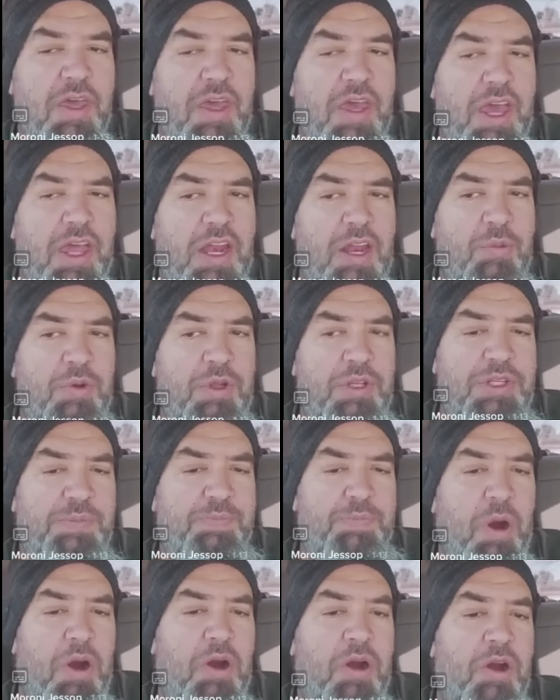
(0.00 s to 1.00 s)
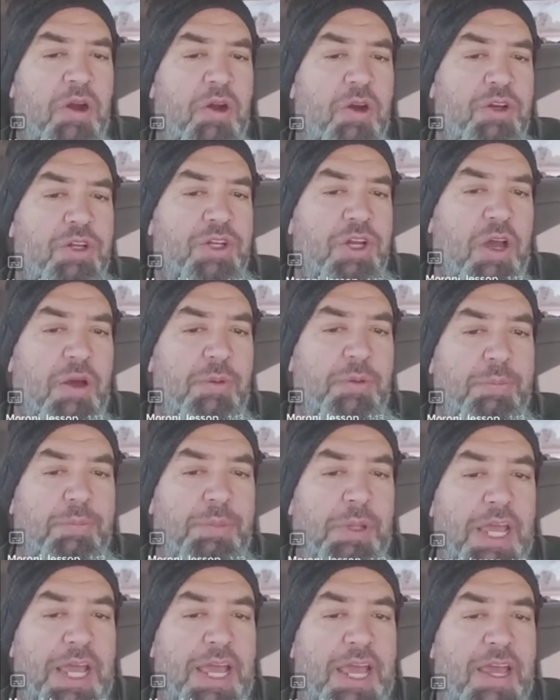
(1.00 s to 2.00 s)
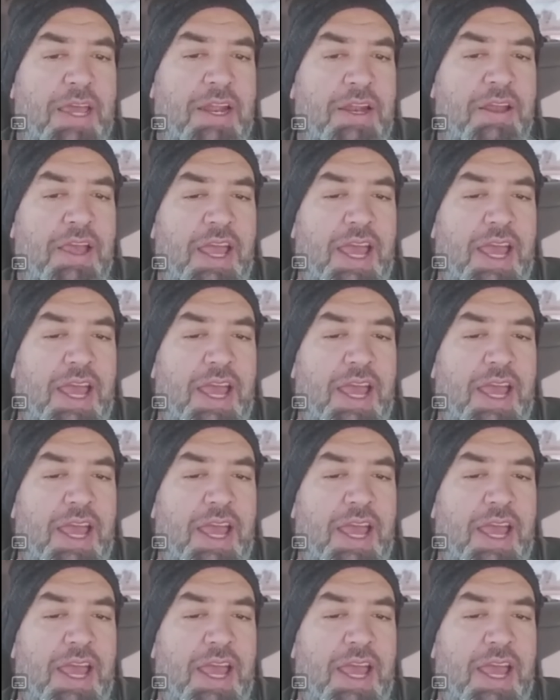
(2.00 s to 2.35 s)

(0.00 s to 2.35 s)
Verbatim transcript: and it was part of her job to plan